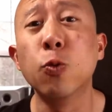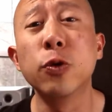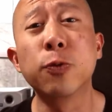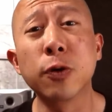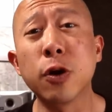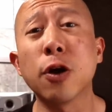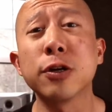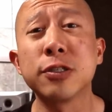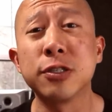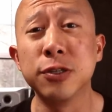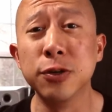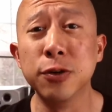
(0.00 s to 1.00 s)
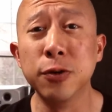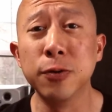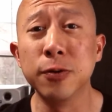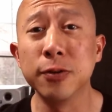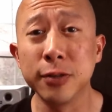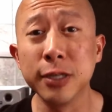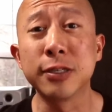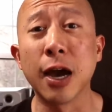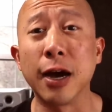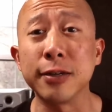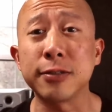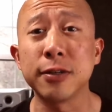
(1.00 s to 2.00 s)
with regards to these
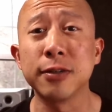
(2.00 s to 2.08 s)
guys.